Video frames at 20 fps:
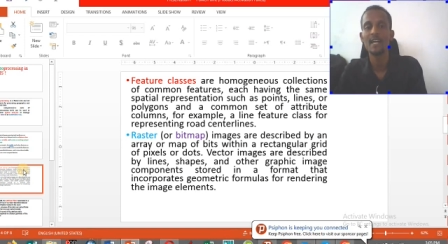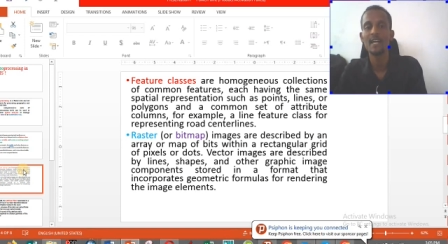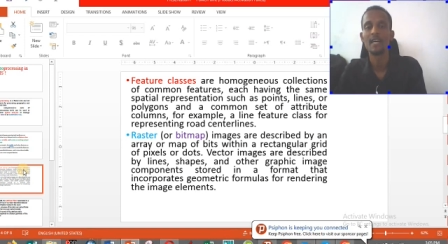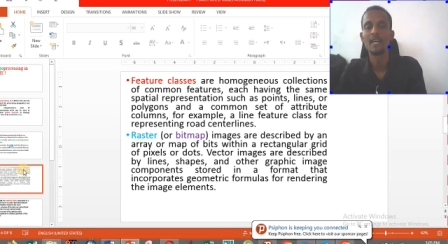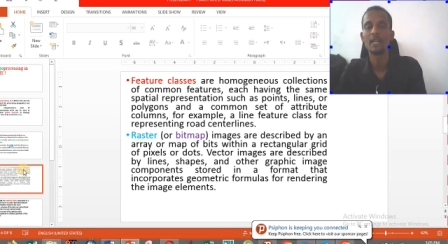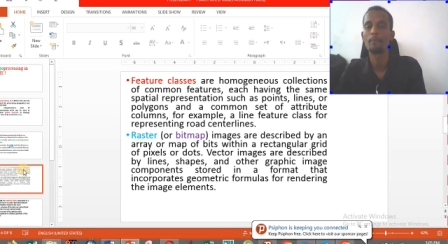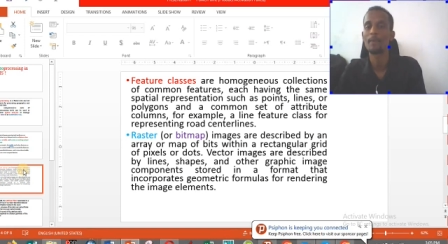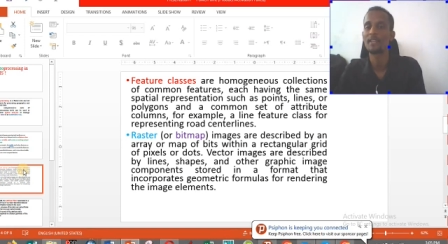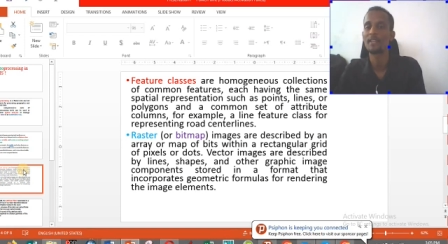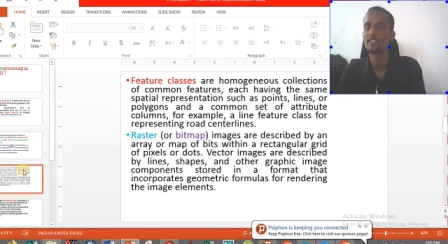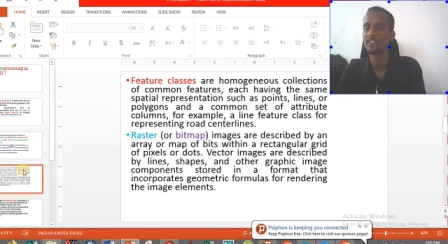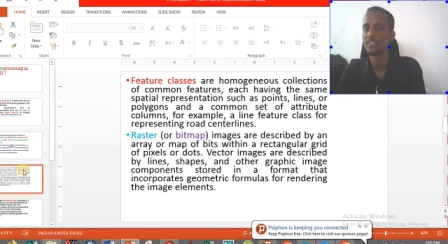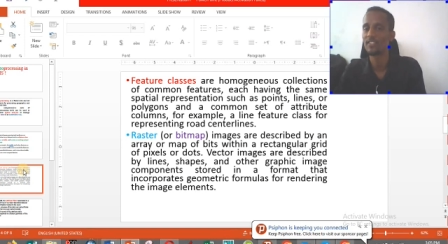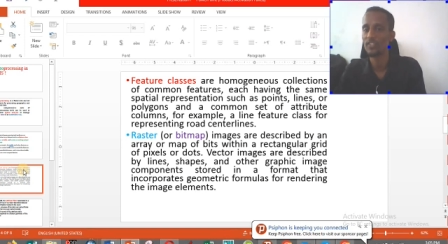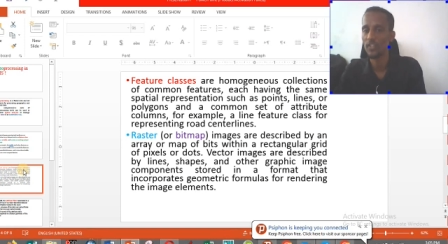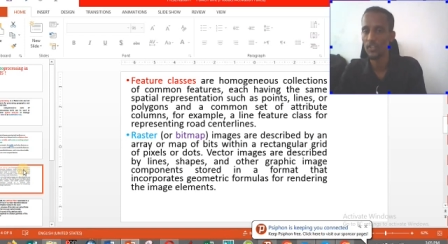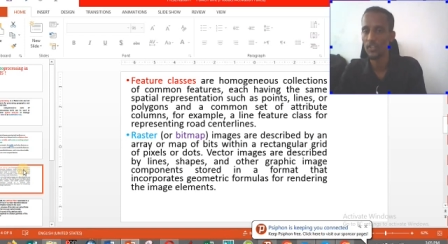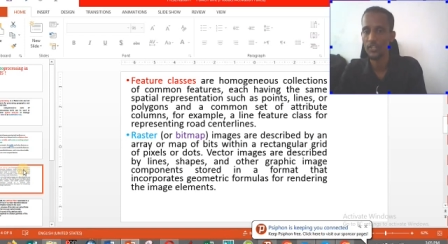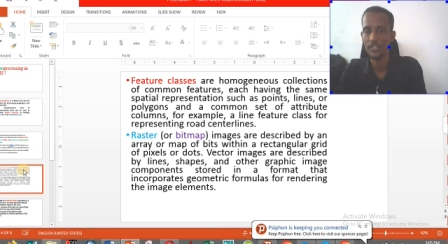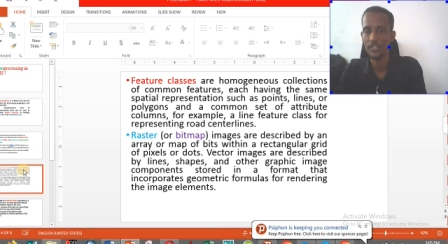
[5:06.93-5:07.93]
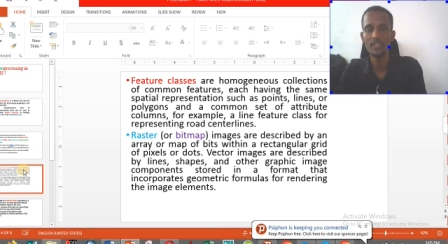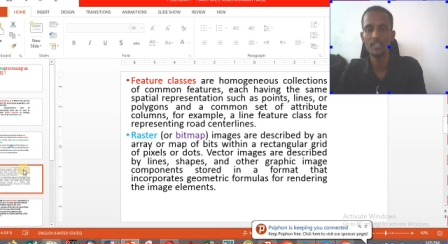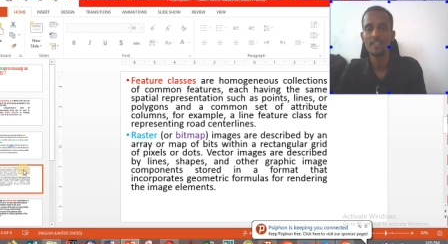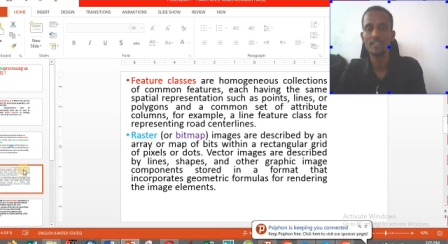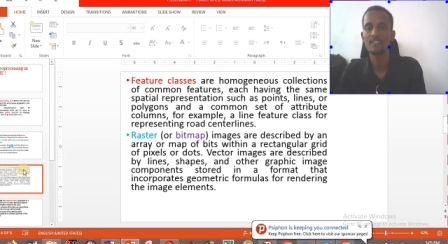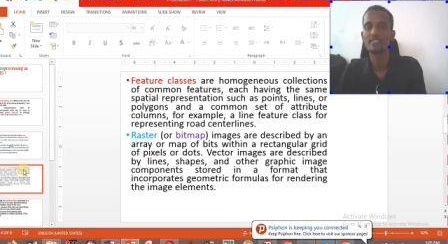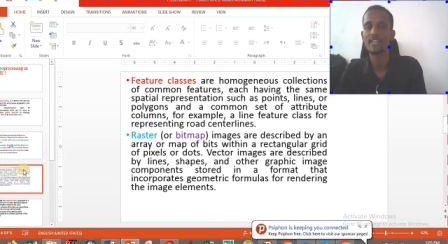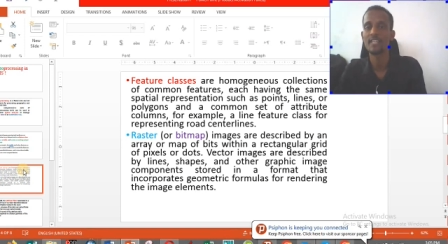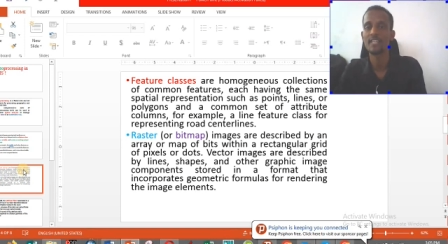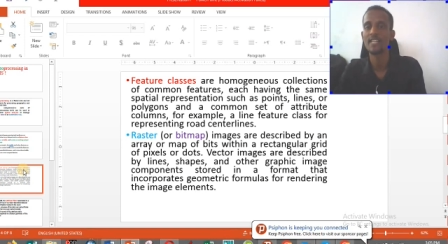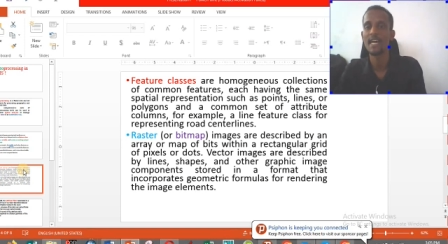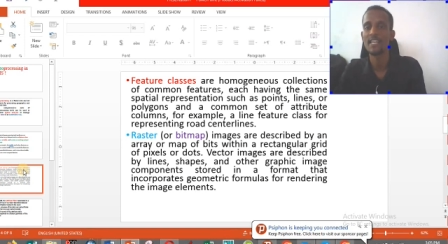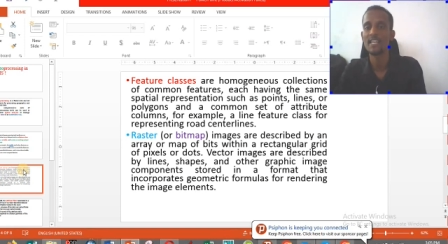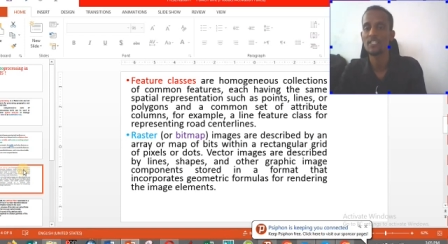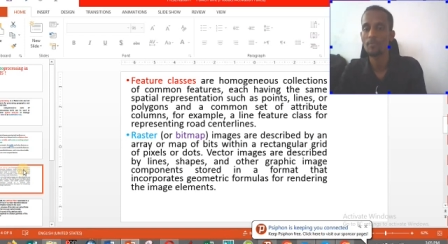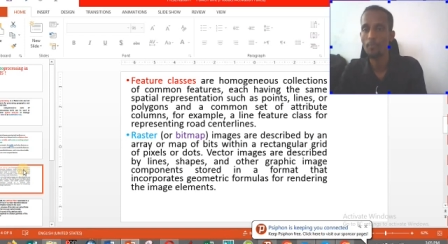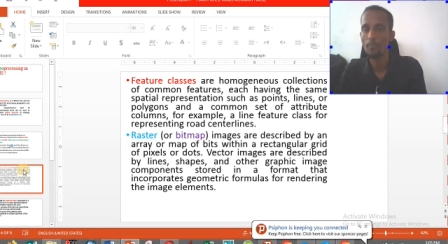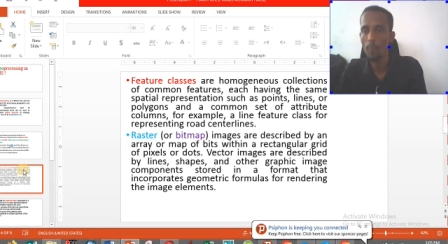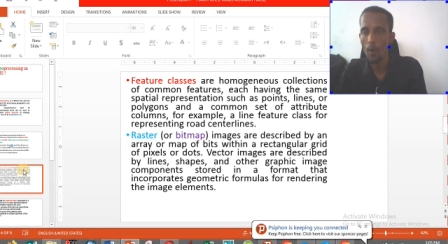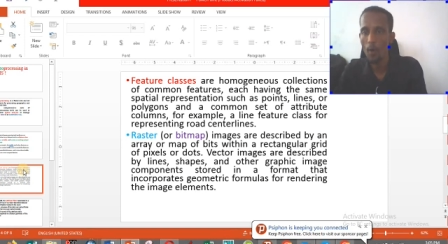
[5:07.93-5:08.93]
representation, such
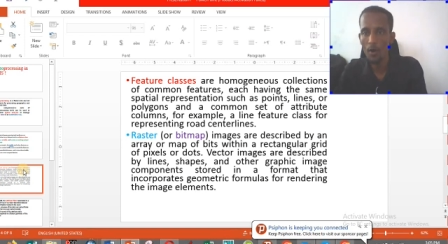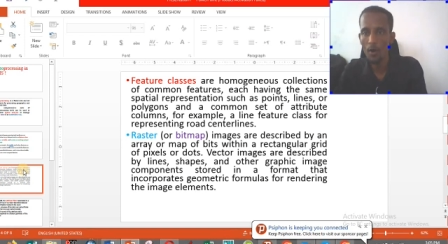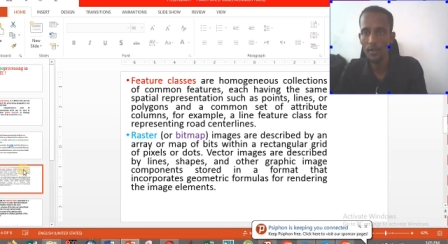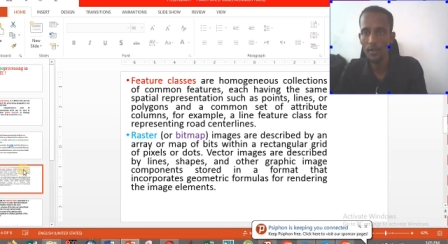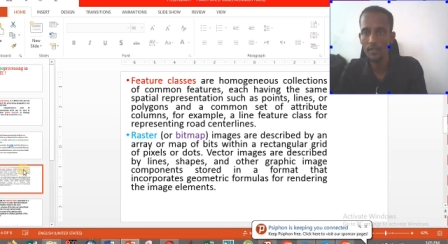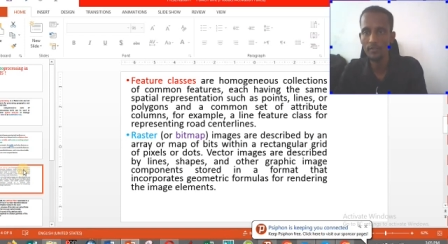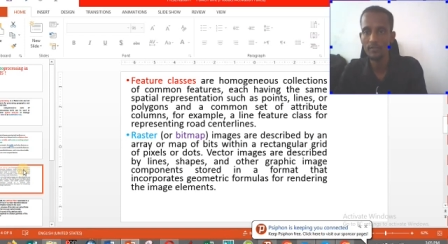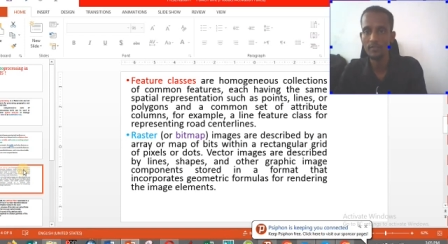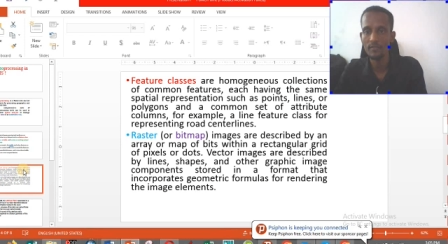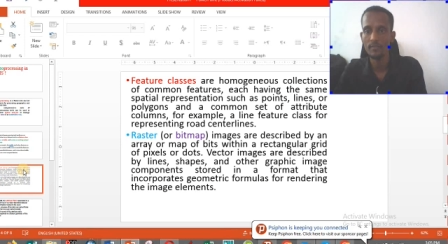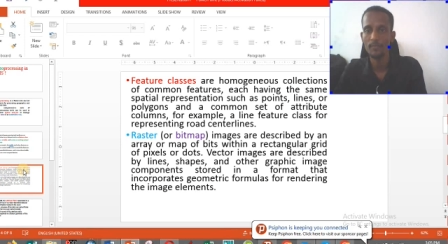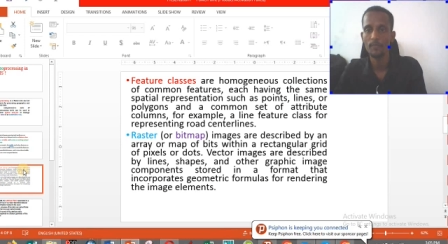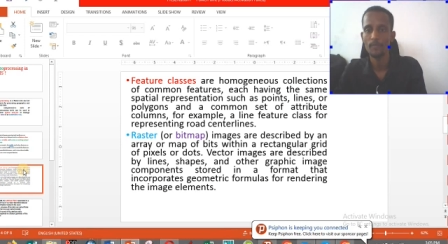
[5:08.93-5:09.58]
as point,